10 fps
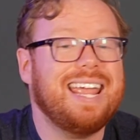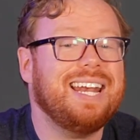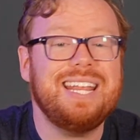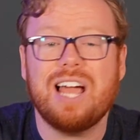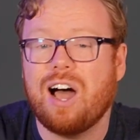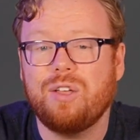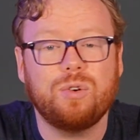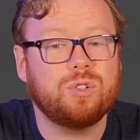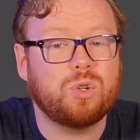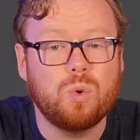any
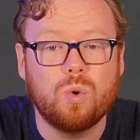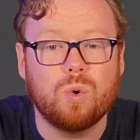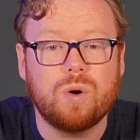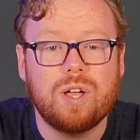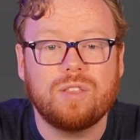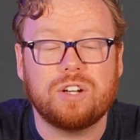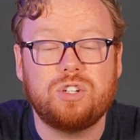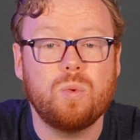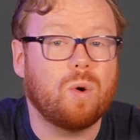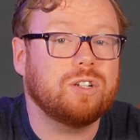other tool that
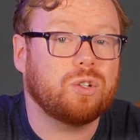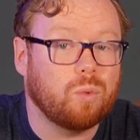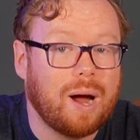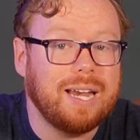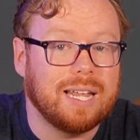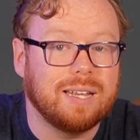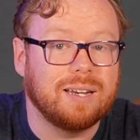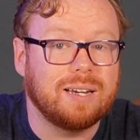you want to write in.